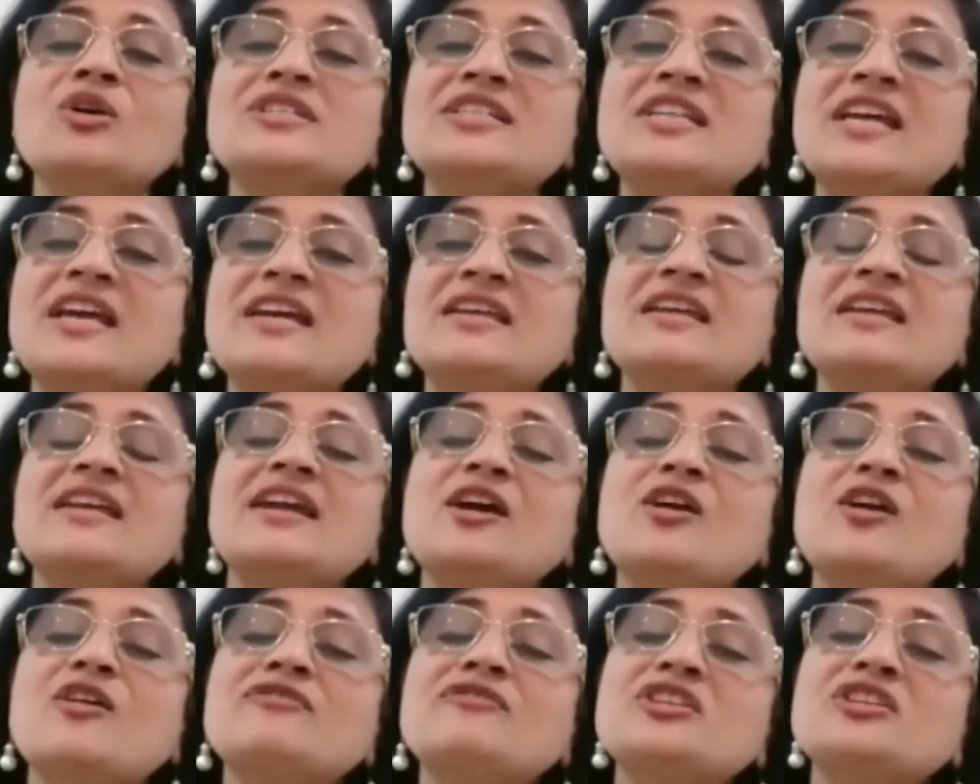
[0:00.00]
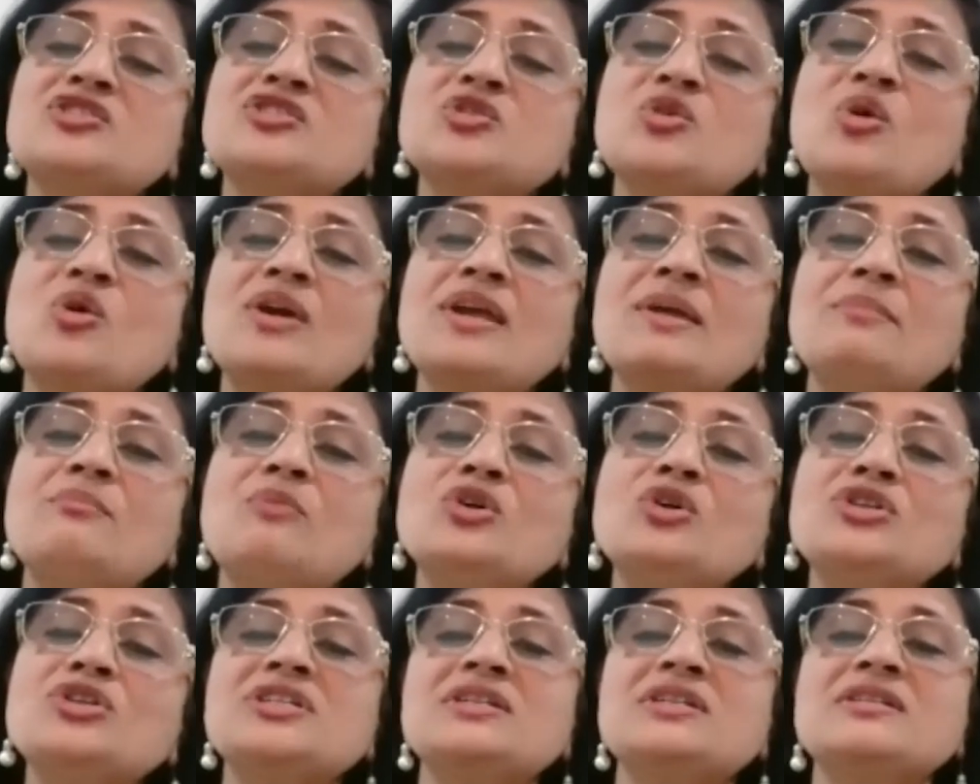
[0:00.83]
taking care of the strong
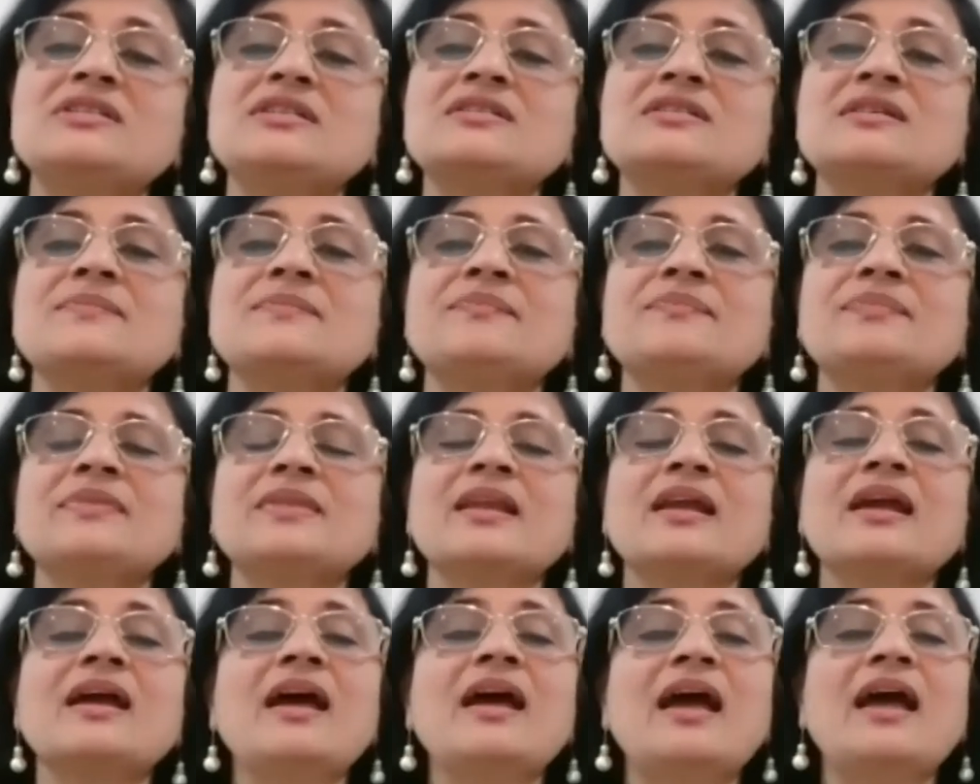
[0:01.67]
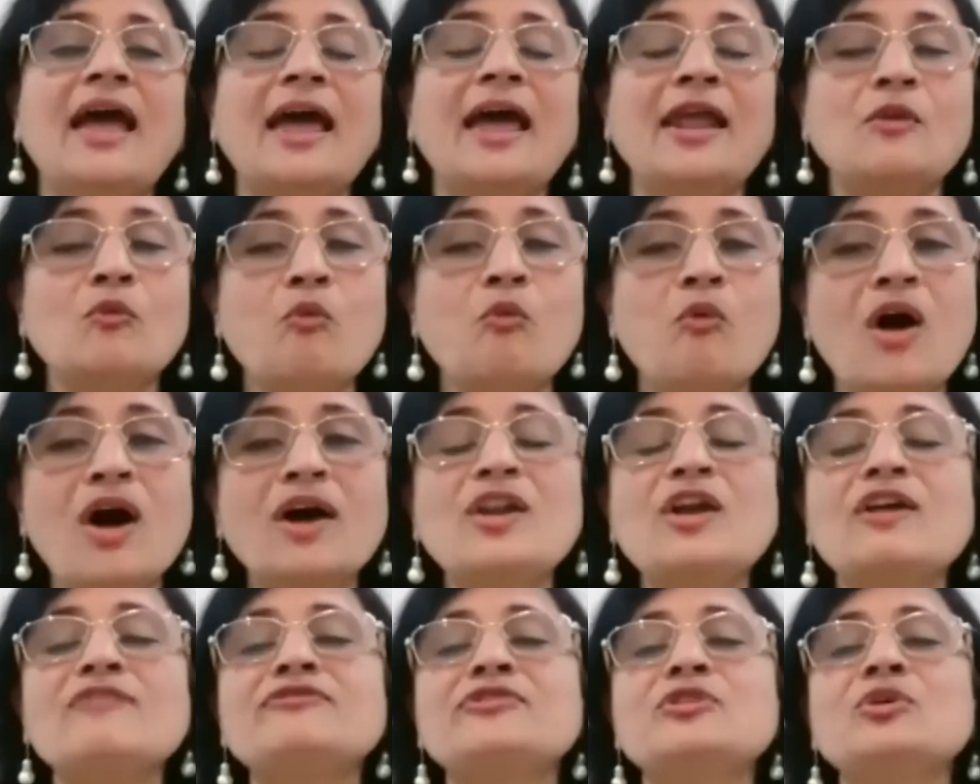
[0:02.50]
emotions. And one
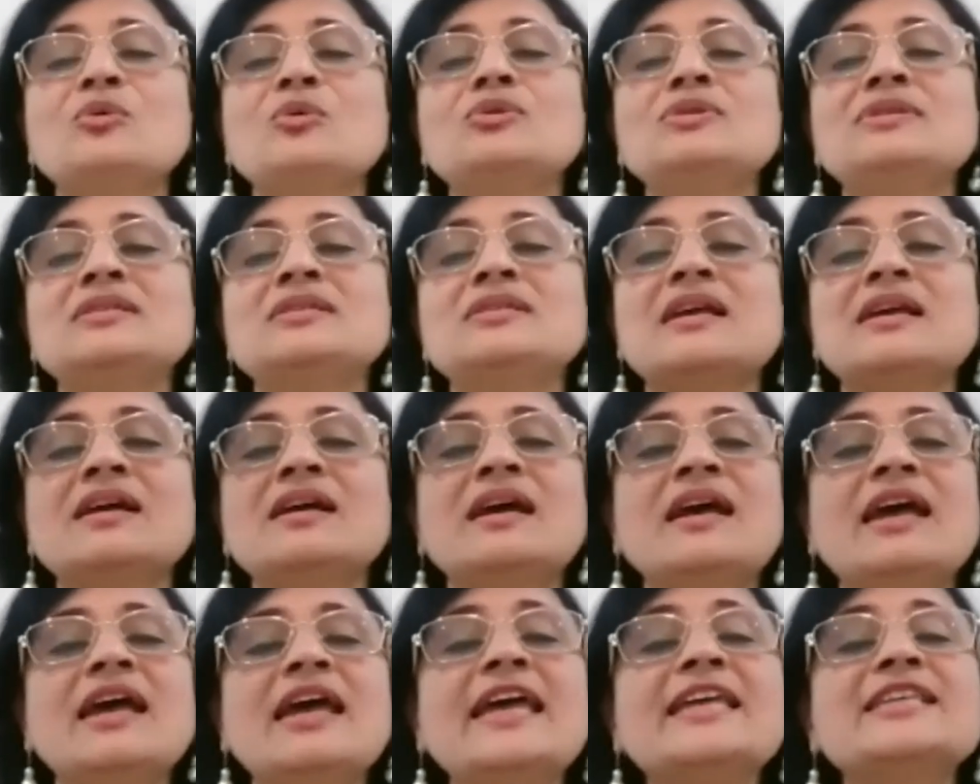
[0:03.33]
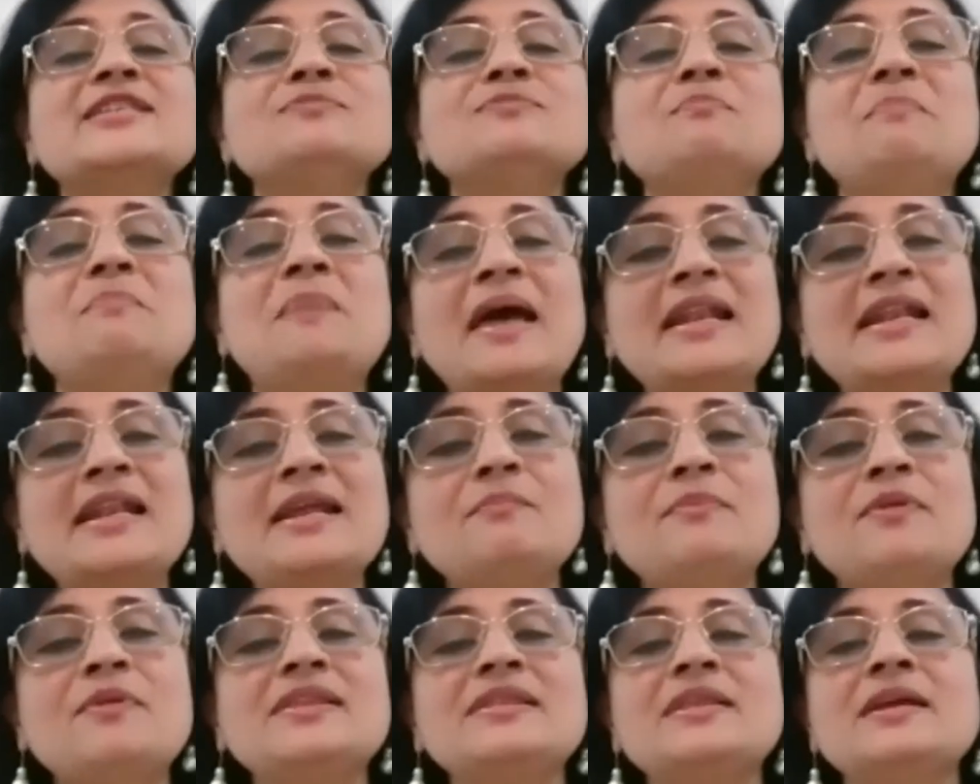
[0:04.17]
of those is belly
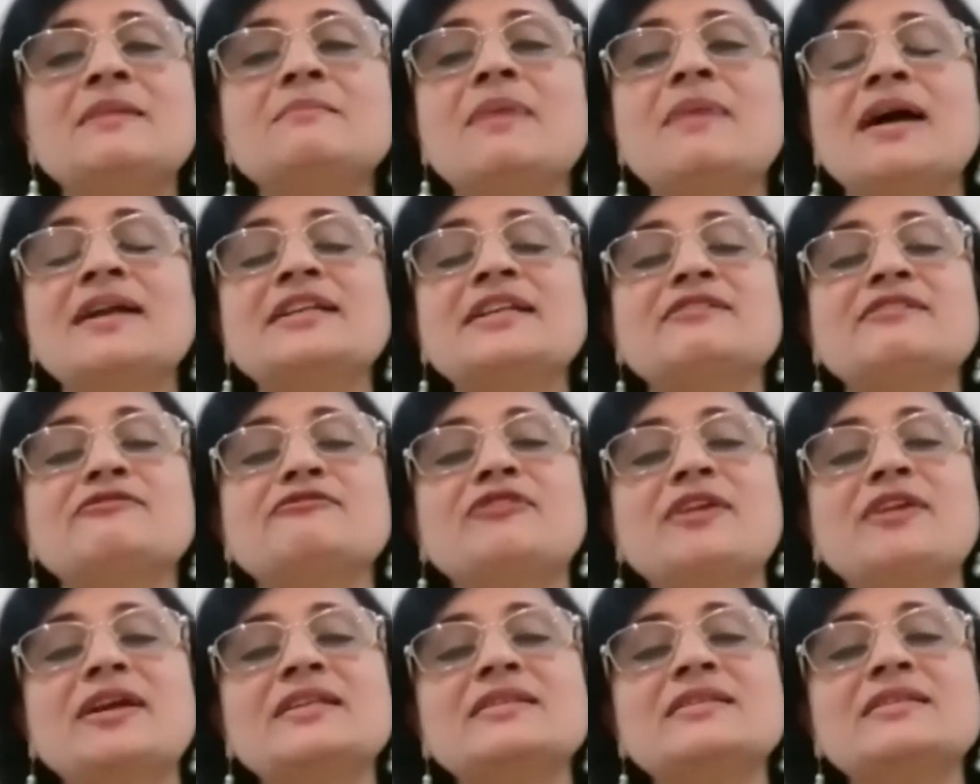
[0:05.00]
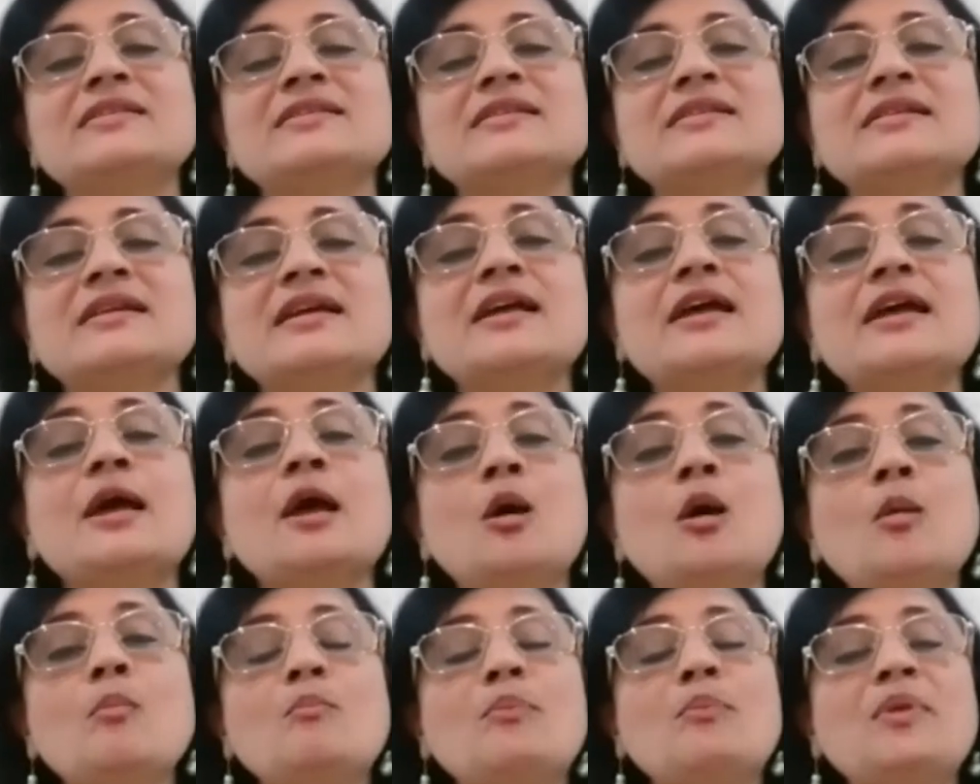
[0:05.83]
breathing, my dear friends.
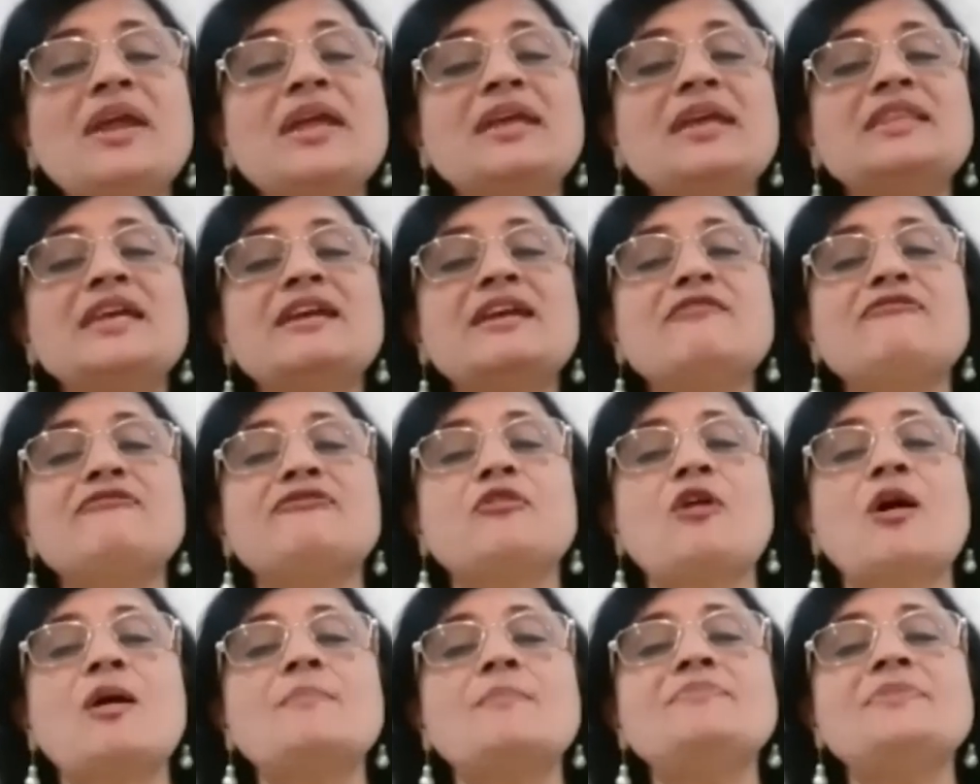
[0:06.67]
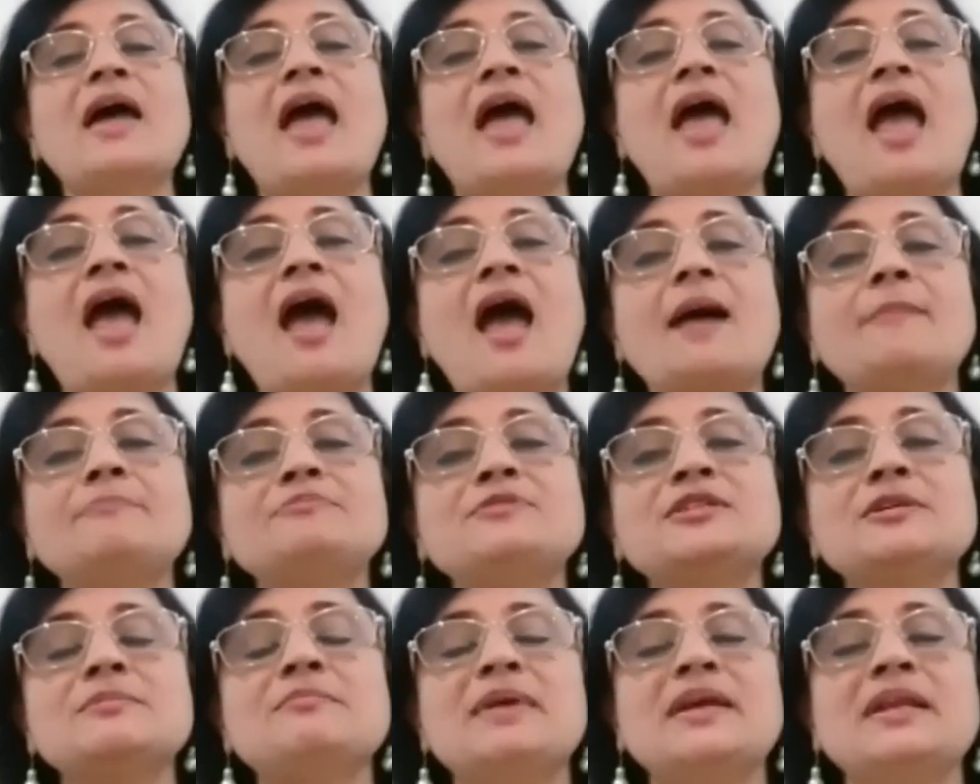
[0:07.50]
Breathing from the
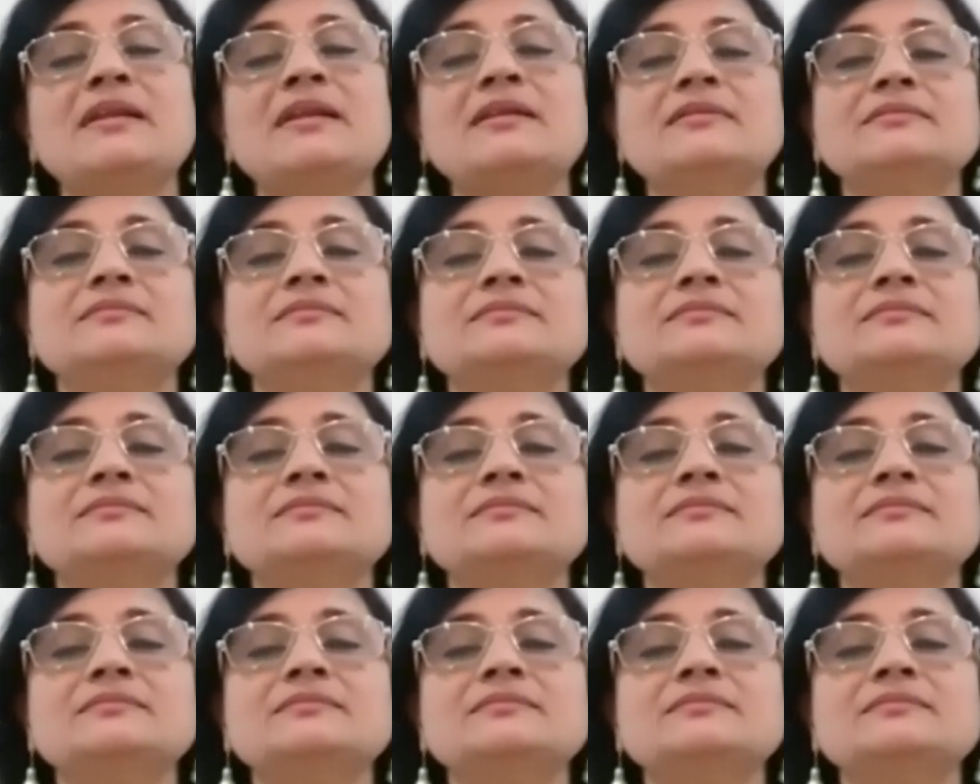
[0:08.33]
abdomen.